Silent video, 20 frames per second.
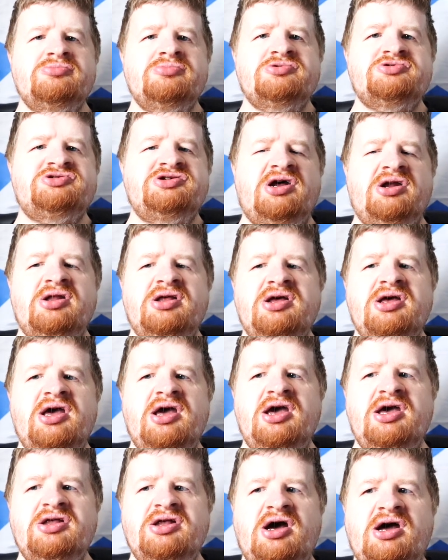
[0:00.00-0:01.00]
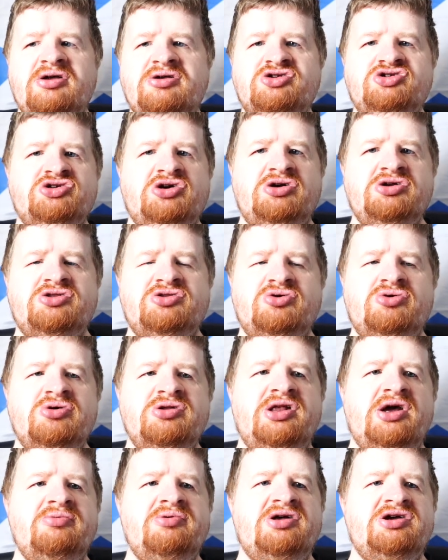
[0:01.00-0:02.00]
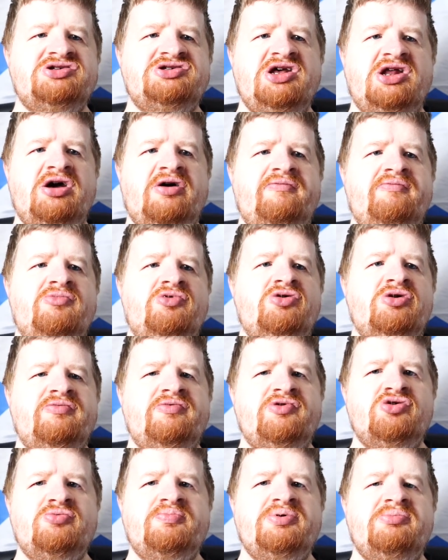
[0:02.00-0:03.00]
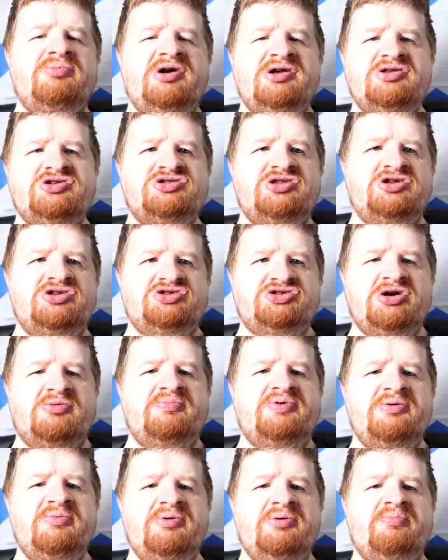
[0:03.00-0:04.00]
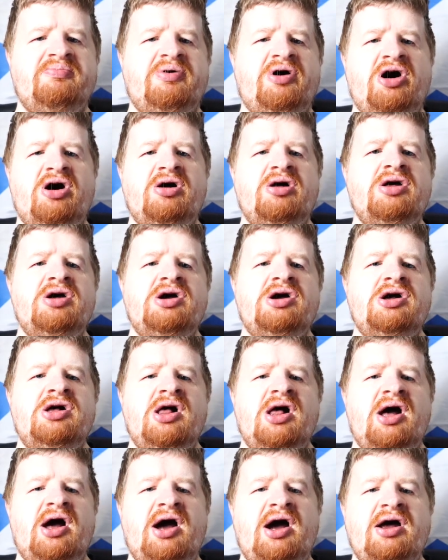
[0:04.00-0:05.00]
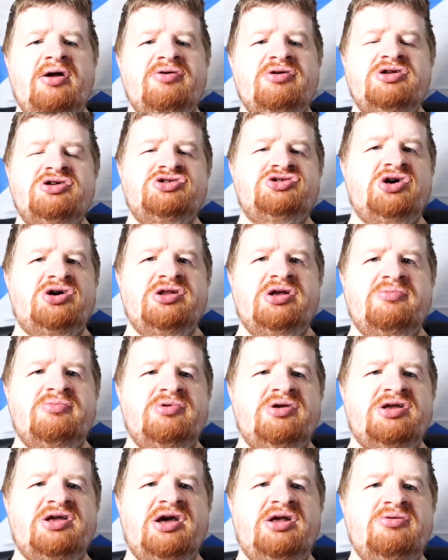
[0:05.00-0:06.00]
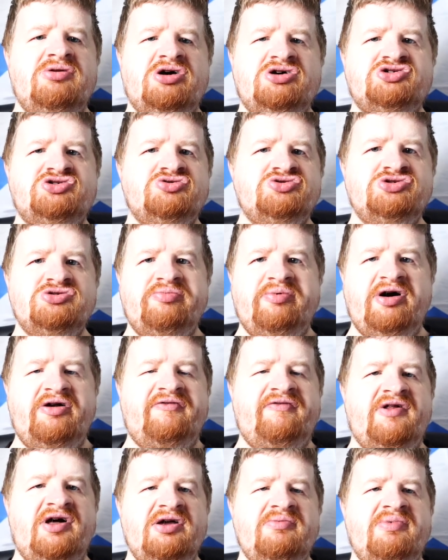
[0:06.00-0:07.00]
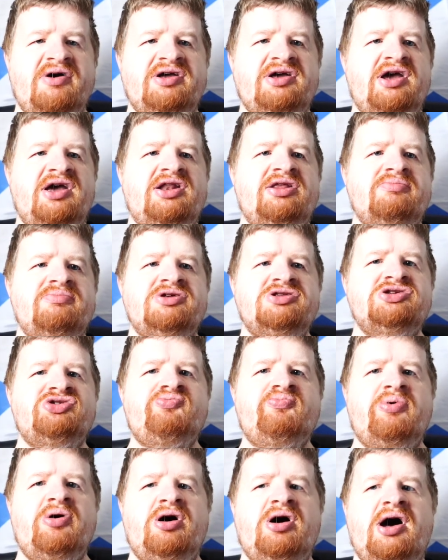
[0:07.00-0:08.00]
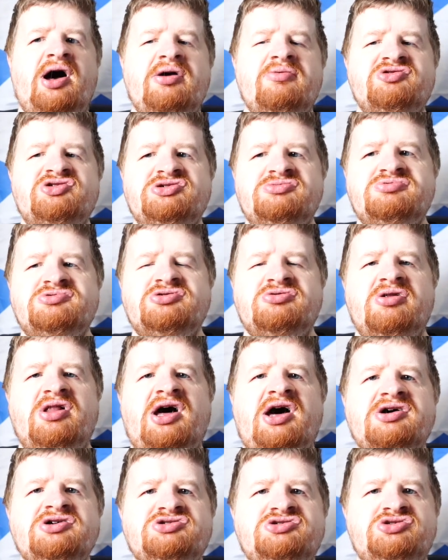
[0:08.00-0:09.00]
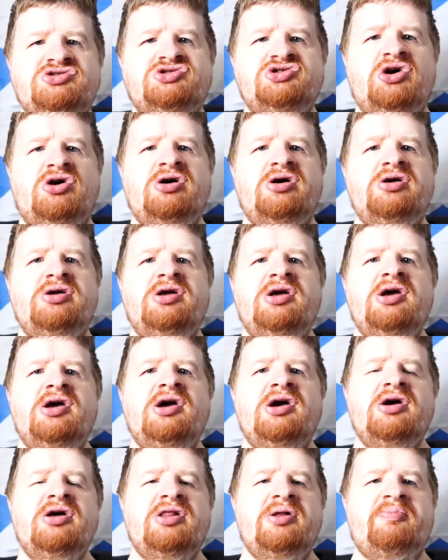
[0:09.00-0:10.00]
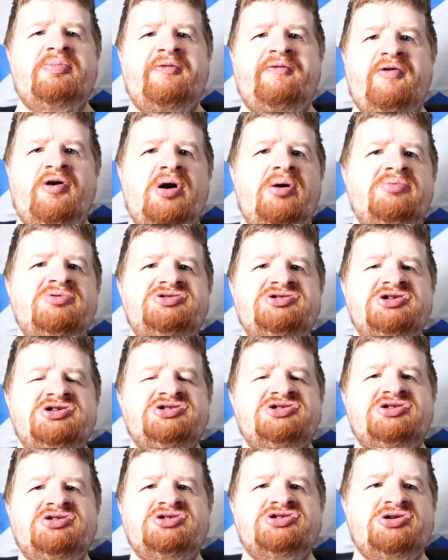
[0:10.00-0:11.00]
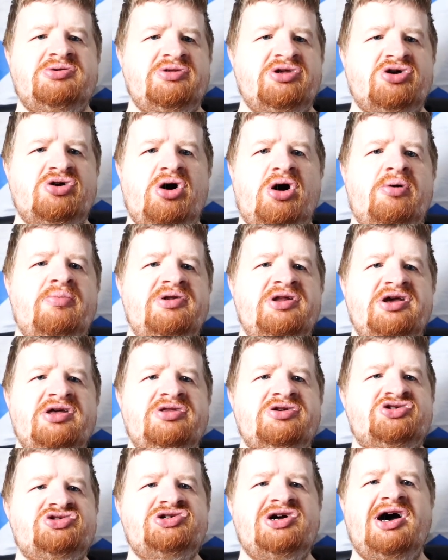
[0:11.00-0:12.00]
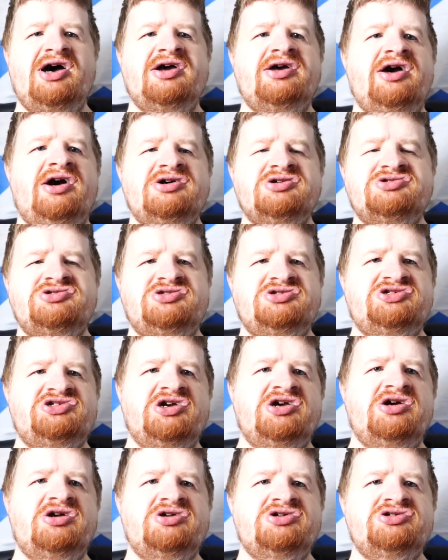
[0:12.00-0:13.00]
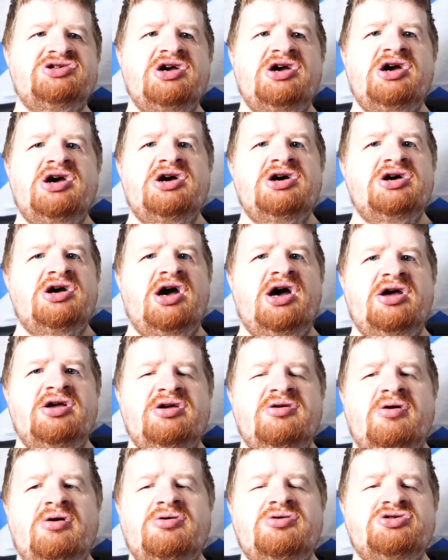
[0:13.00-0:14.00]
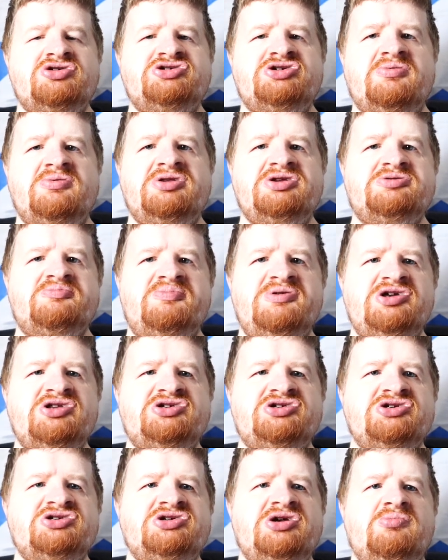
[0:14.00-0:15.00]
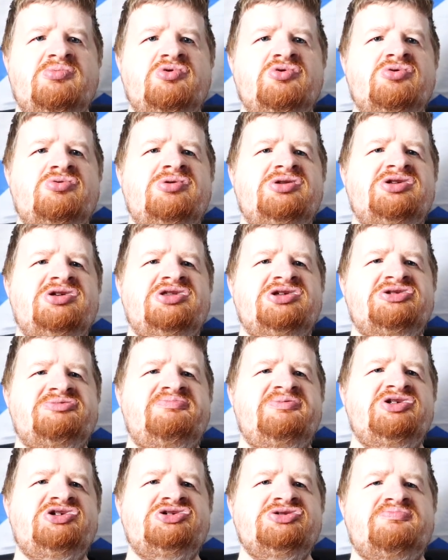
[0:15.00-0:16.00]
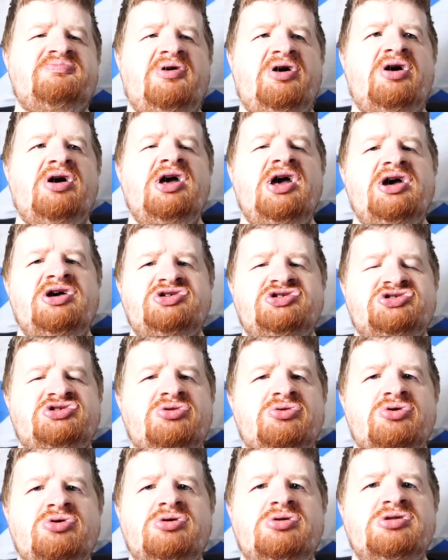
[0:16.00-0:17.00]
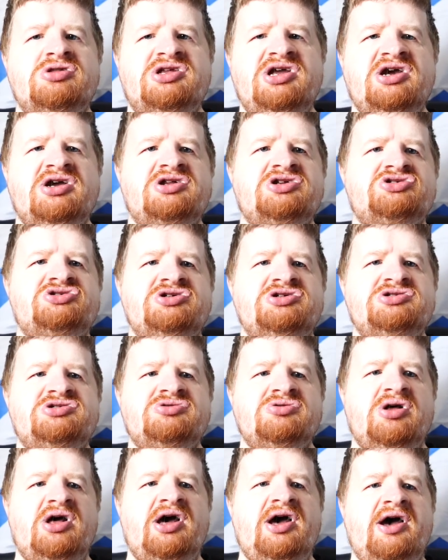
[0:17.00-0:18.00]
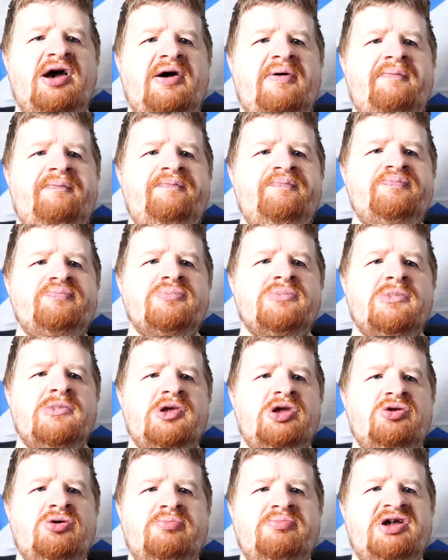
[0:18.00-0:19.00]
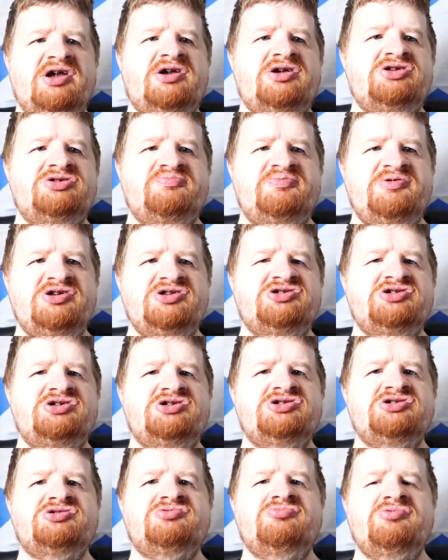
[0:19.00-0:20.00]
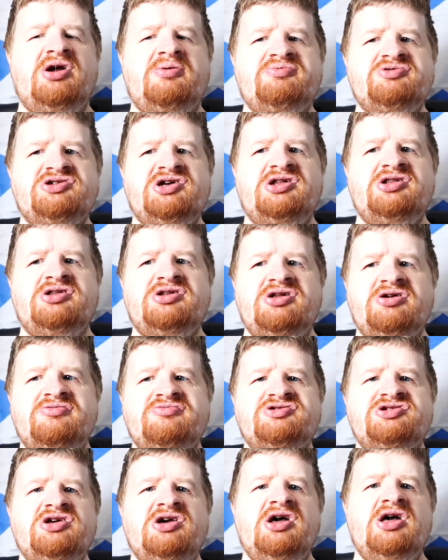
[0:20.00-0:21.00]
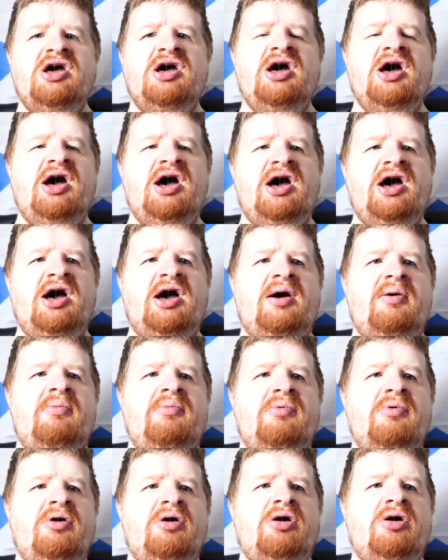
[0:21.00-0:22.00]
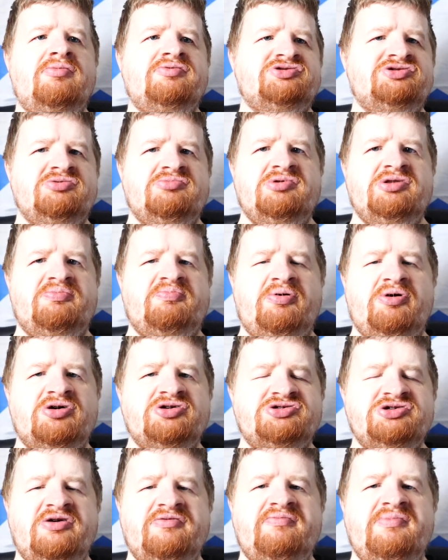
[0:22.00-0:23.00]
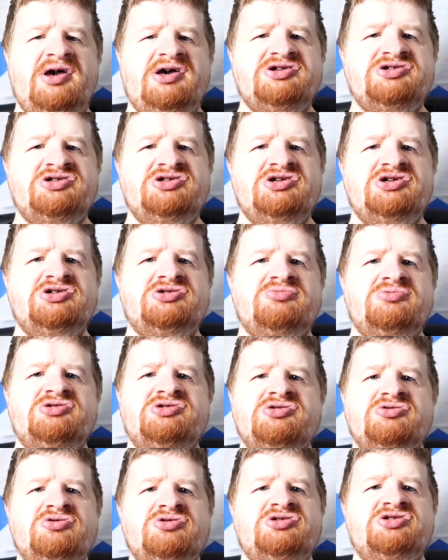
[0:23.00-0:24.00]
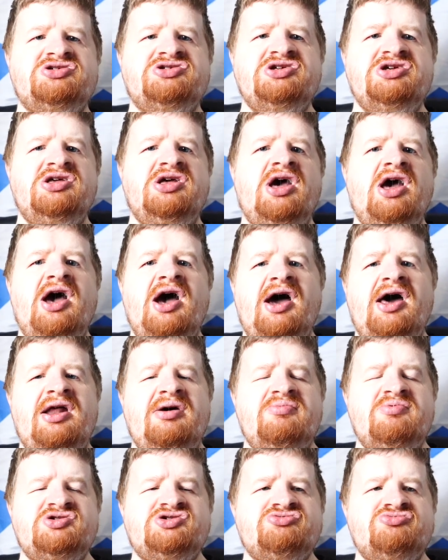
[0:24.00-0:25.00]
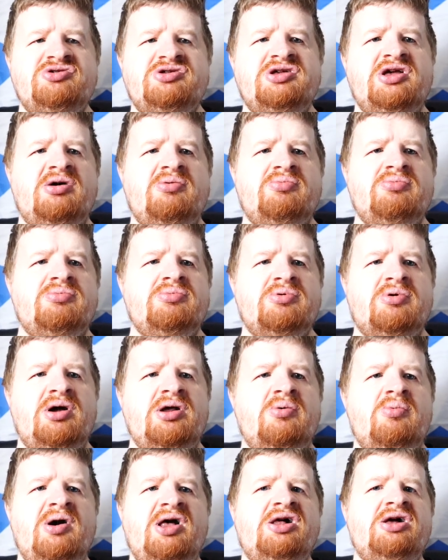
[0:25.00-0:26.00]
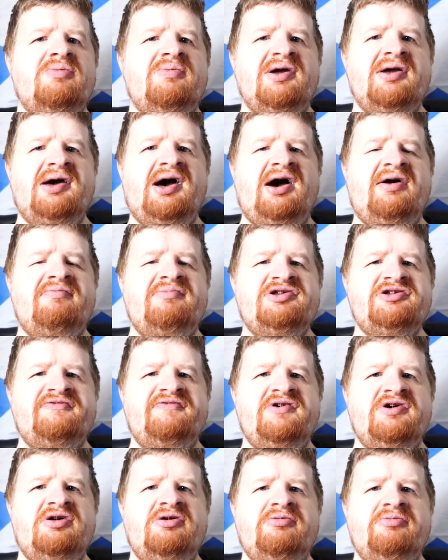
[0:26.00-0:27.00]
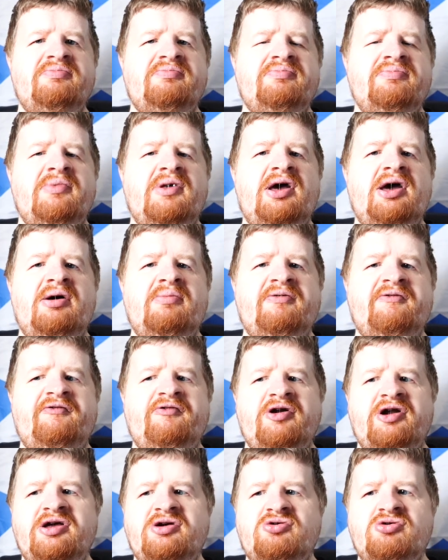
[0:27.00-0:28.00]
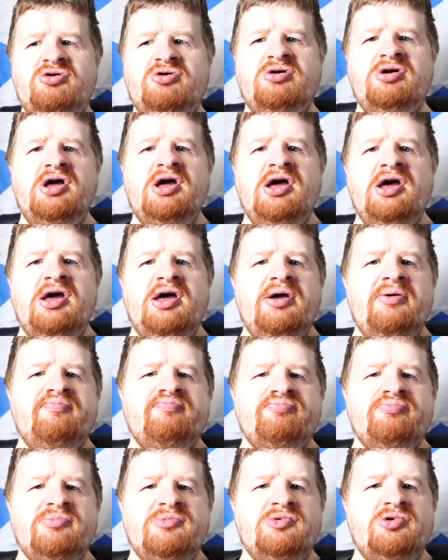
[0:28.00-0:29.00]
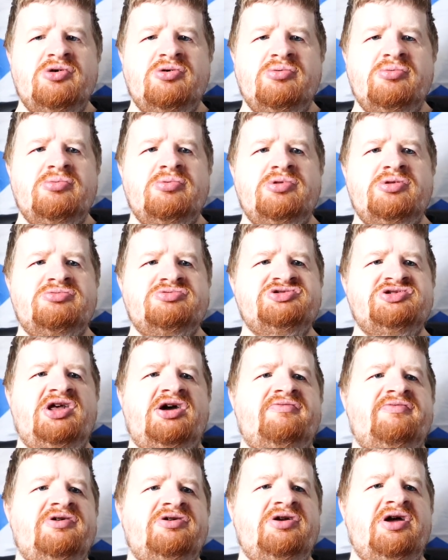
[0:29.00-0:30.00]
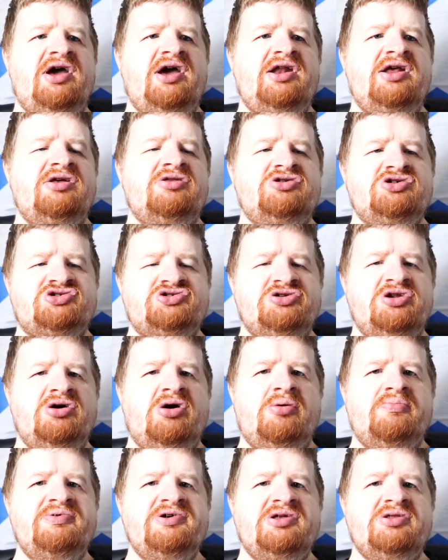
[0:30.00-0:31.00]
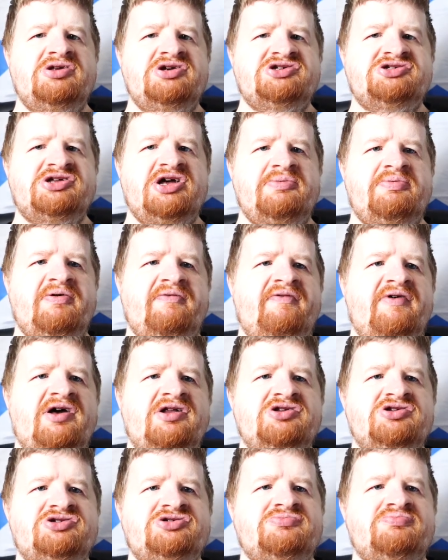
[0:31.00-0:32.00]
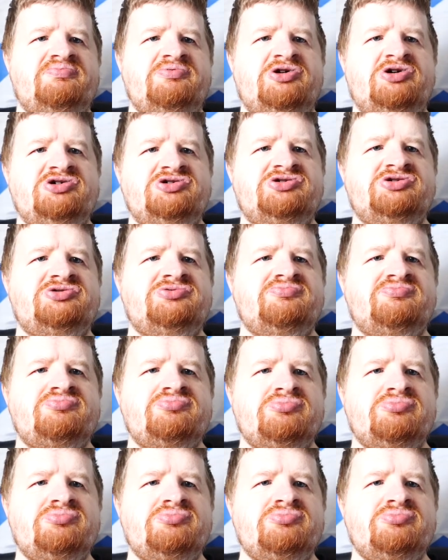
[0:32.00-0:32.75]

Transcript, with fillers: certainly it, I enjoyed going down. Like I said, I'm more of an open mind than some people, but I really enjoyed it. Again, not social butterfly by any means, but I was able to relax, enjoy the performances, the some of the comedy, the drag acts, the singers. Uh, of course, some of the speeches. I won't go into the speeches, but just local dignitaries, um, you know, making speeches, representatives. Um, obviously, with the positive messages, which are good to see. And it was really a, quite a welcoming atmosphere. Uh, before I go, you there was never any there should not be these type of events because